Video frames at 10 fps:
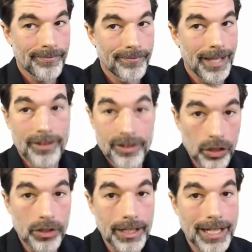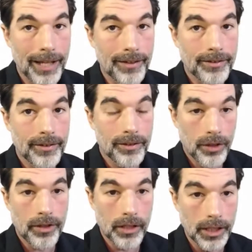It's the early days, so
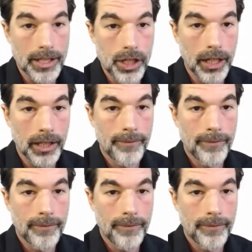they're glitchy.